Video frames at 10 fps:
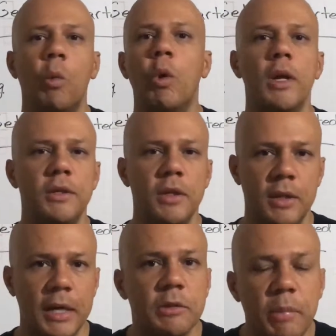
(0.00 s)
what is
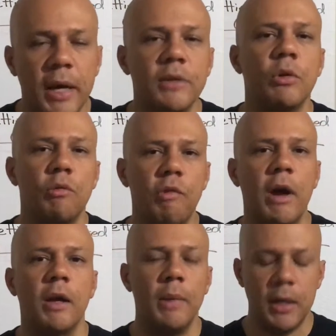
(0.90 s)
it that's best or
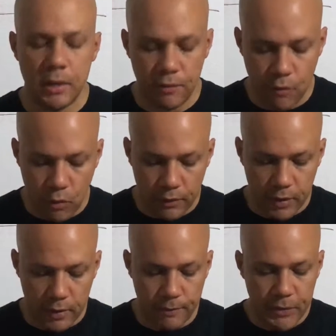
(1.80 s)
recommended for
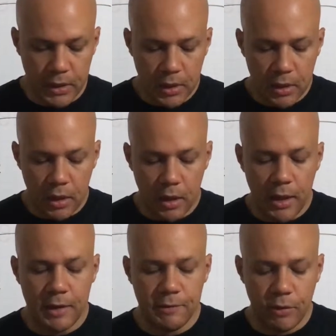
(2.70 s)
them
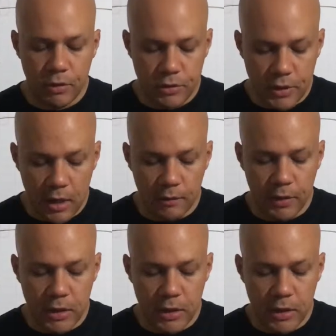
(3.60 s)
and for yourself.